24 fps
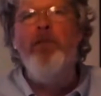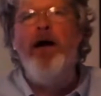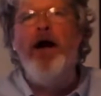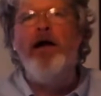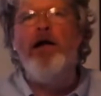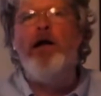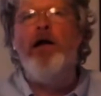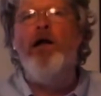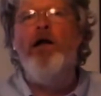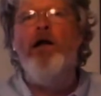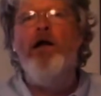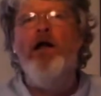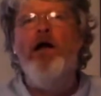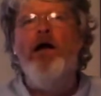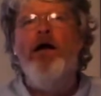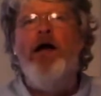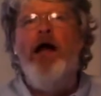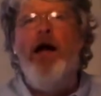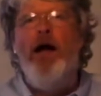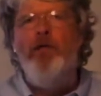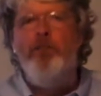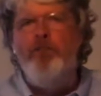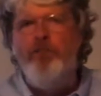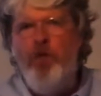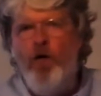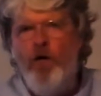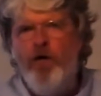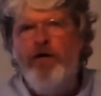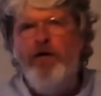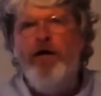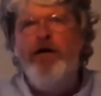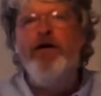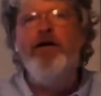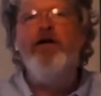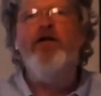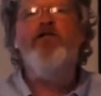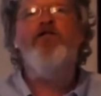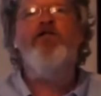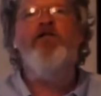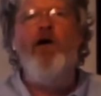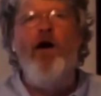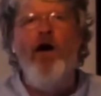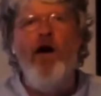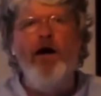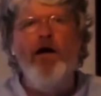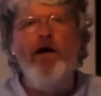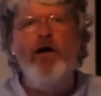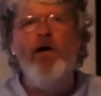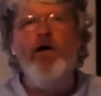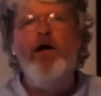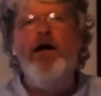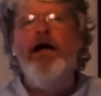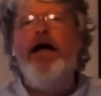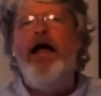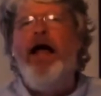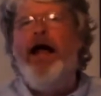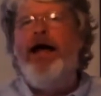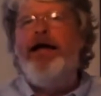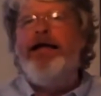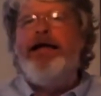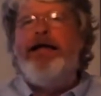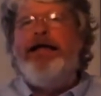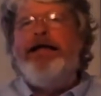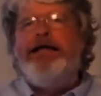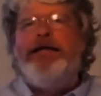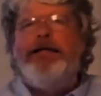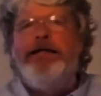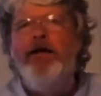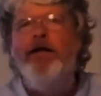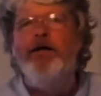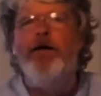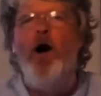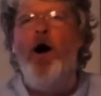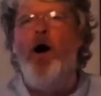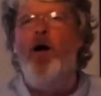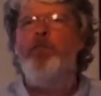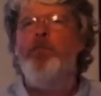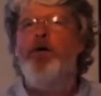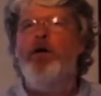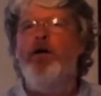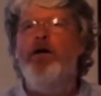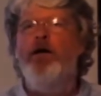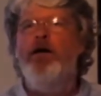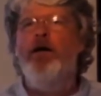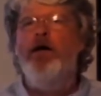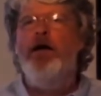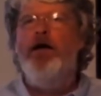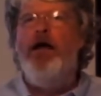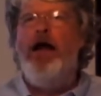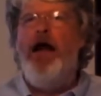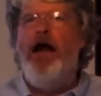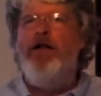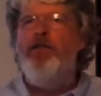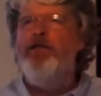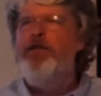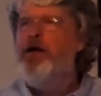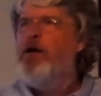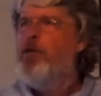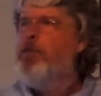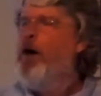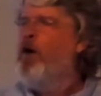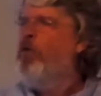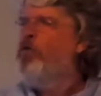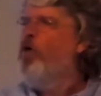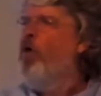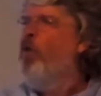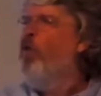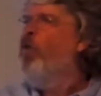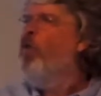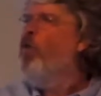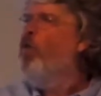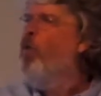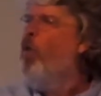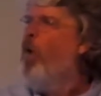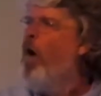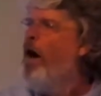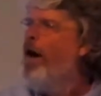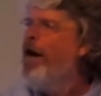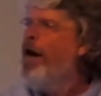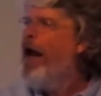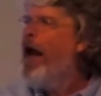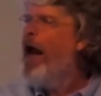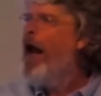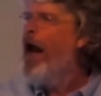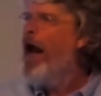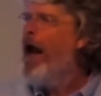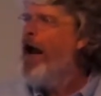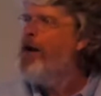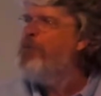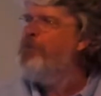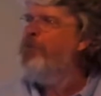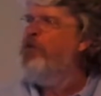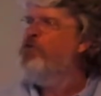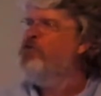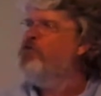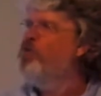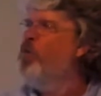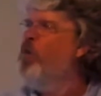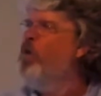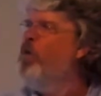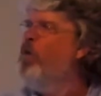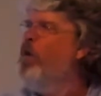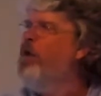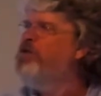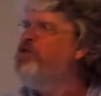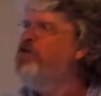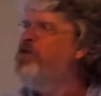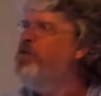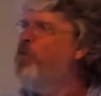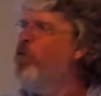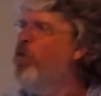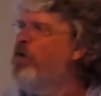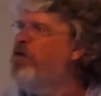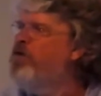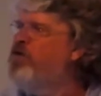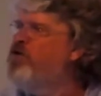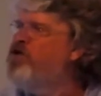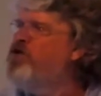metal and putting it in a fire and heating it up. And think about, you know, what happens? What do I see? What